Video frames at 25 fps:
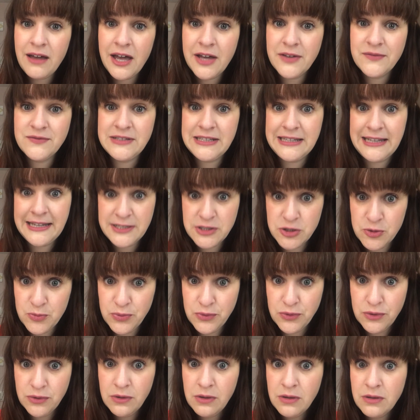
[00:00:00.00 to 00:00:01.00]
of
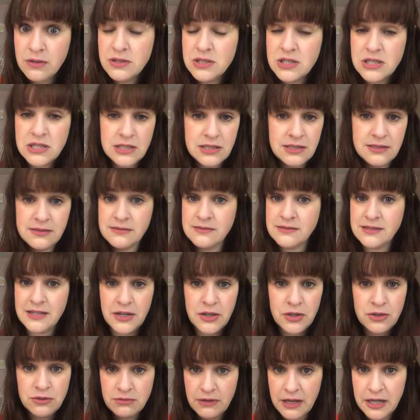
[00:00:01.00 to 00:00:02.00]
Delectable. She's
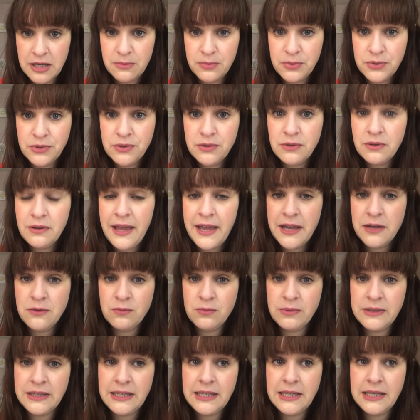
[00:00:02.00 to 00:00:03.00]
incredible. And
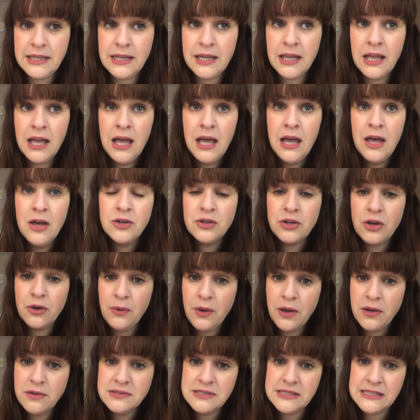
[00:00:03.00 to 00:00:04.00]
we co
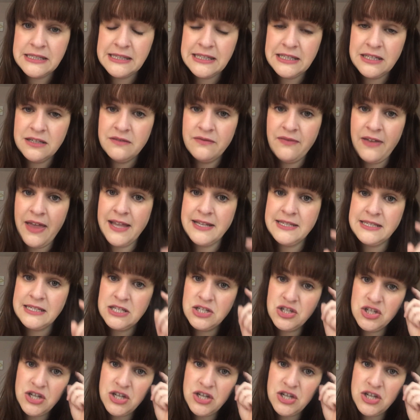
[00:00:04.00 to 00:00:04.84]
hosted the event in